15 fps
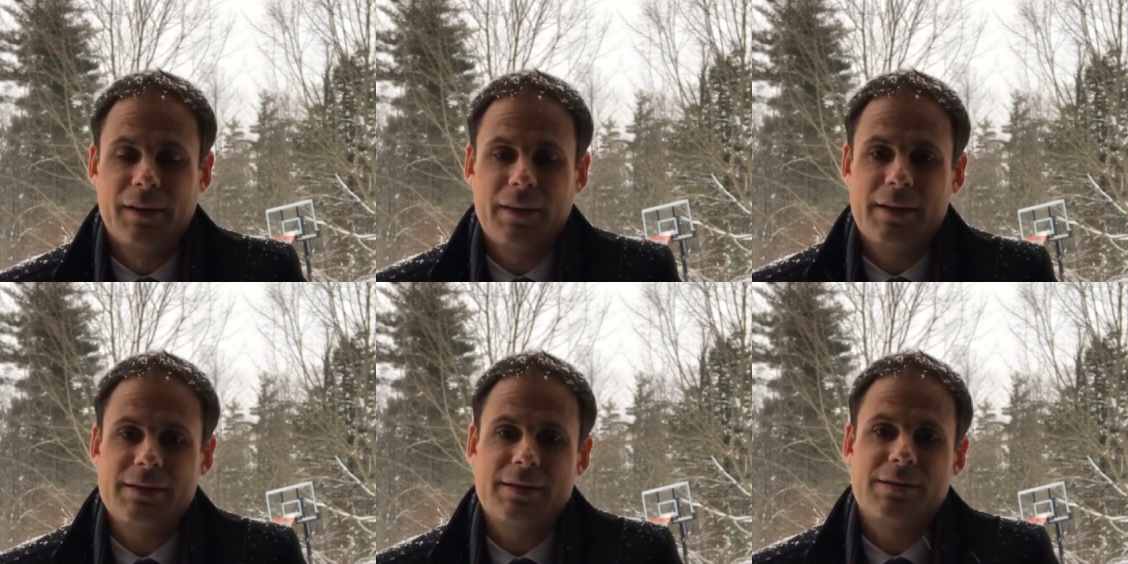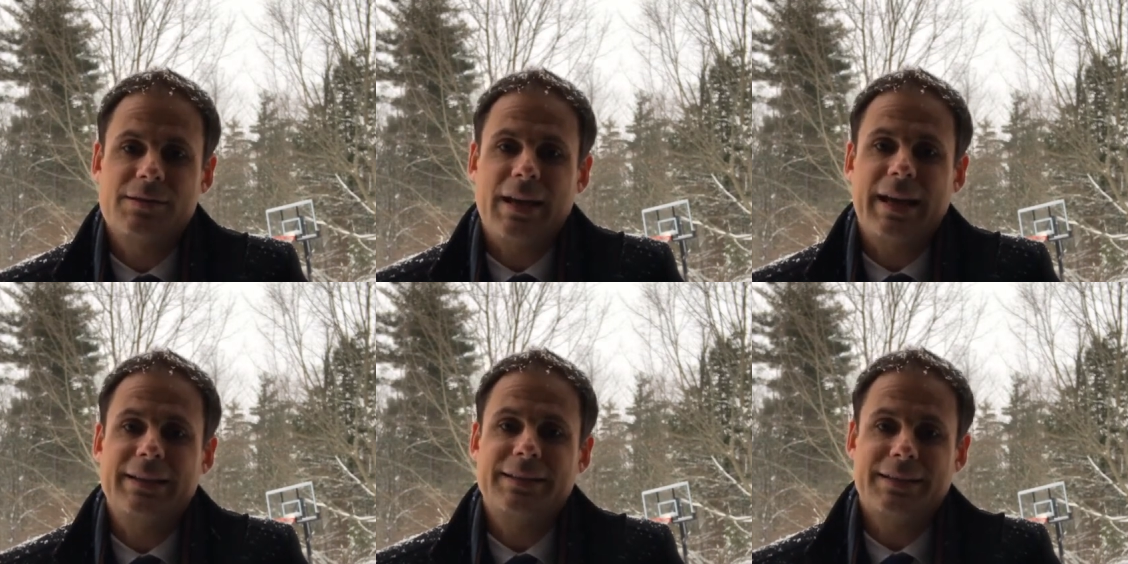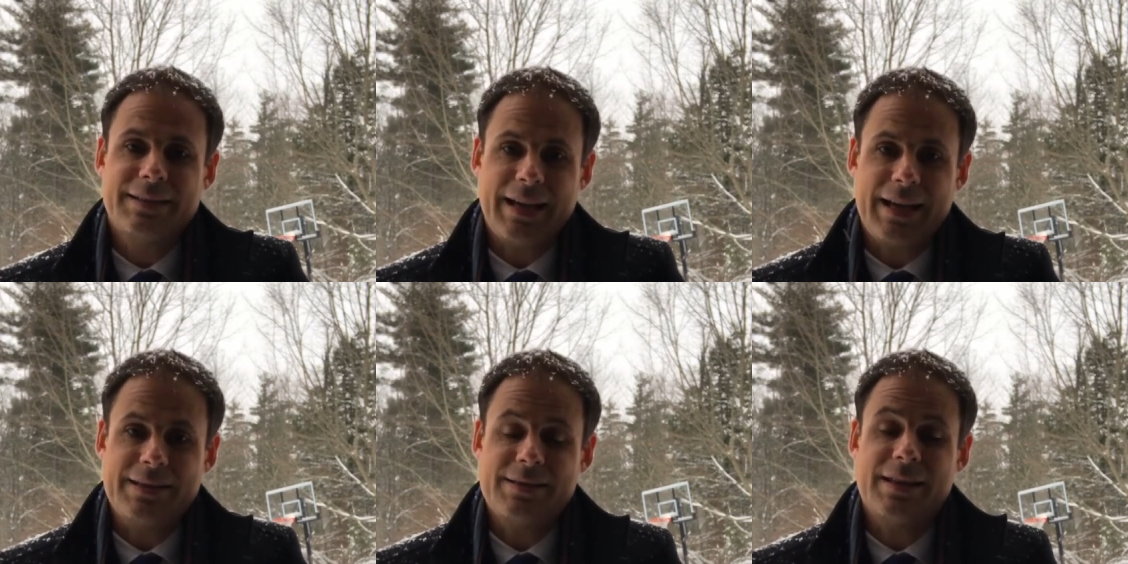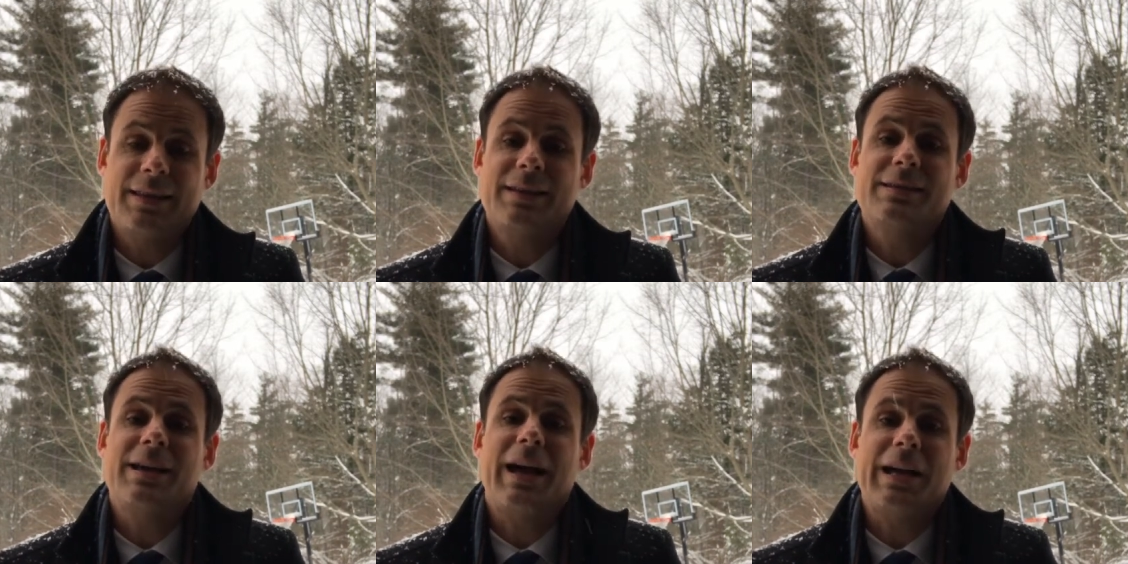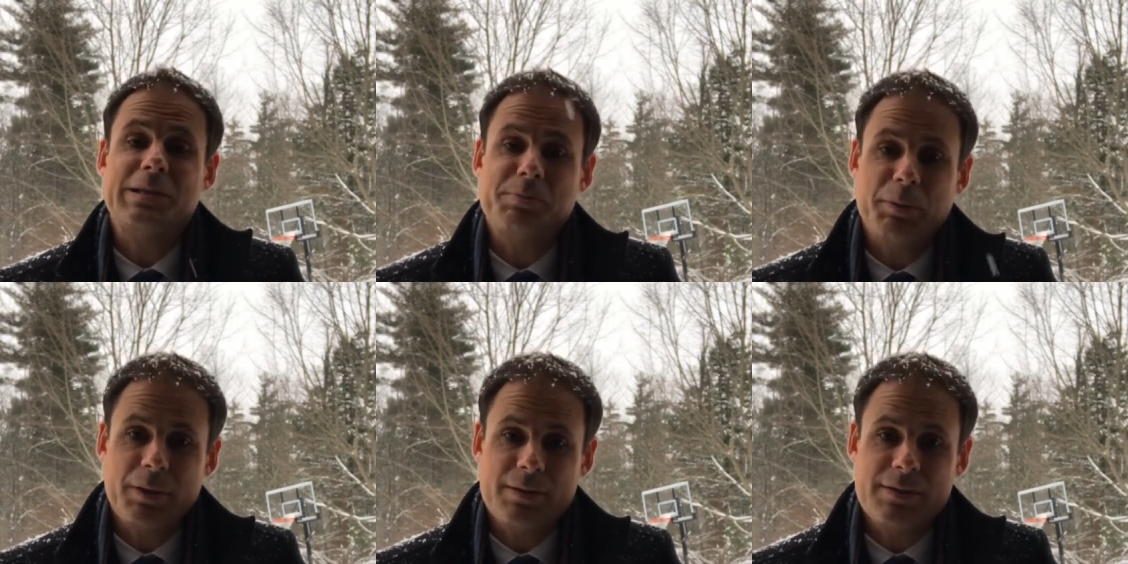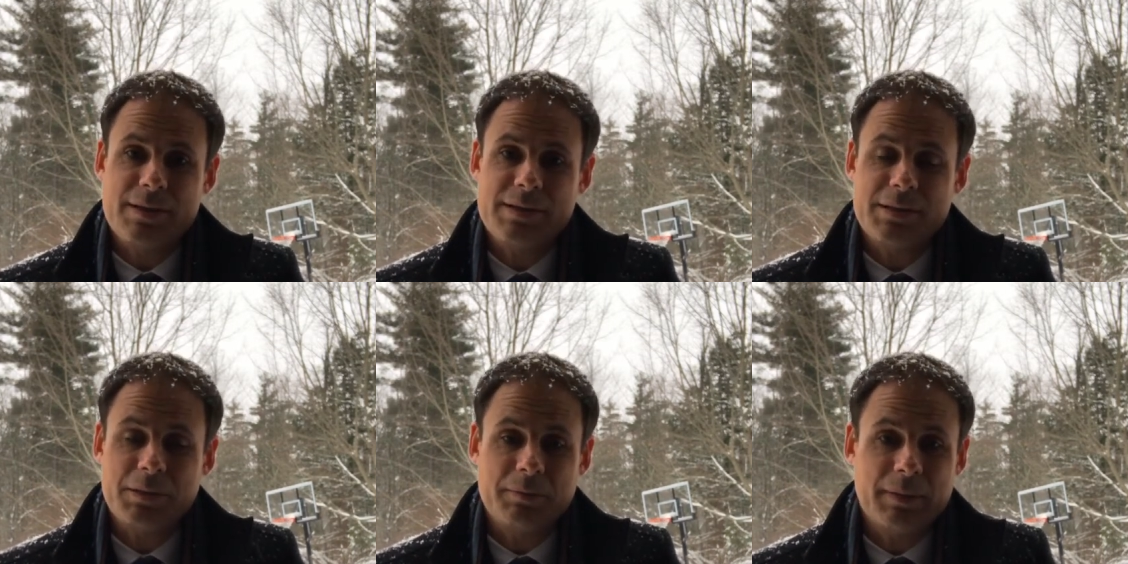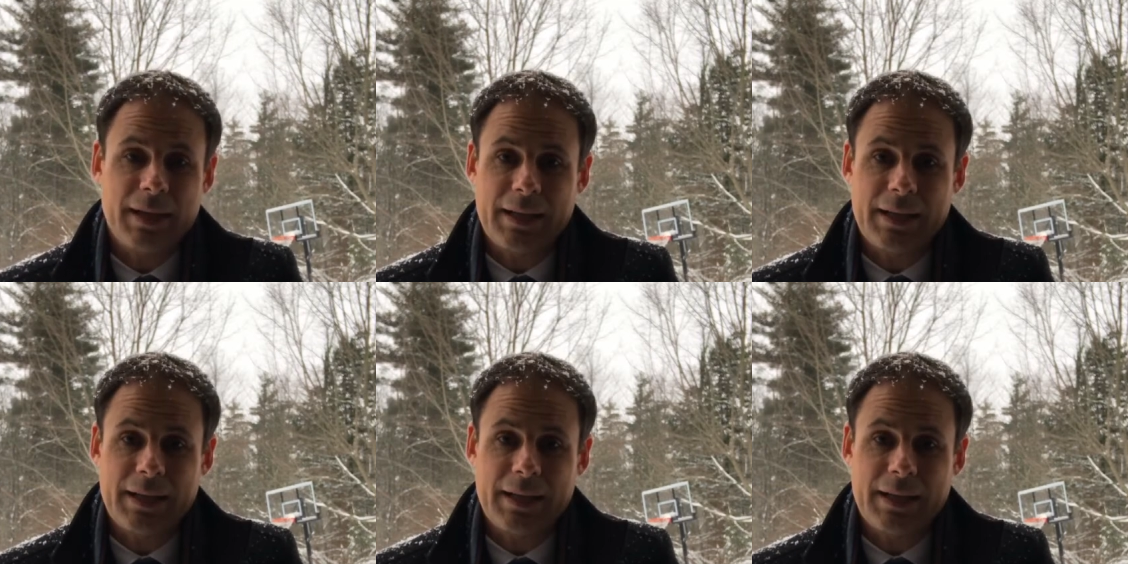that's assigned to Tess in this hospital system